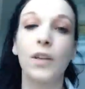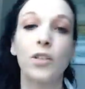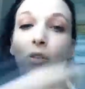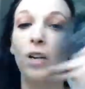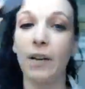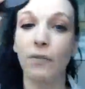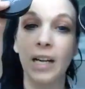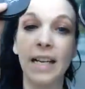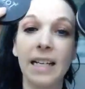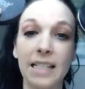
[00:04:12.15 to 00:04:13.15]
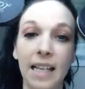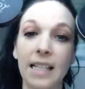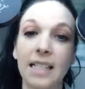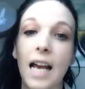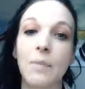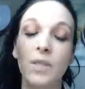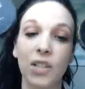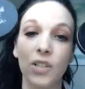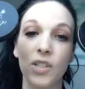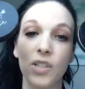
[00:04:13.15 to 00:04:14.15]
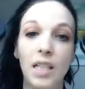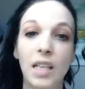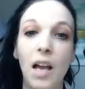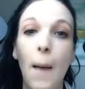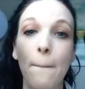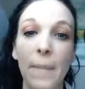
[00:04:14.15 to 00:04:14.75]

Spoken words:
These are great for any skin type. Seriously,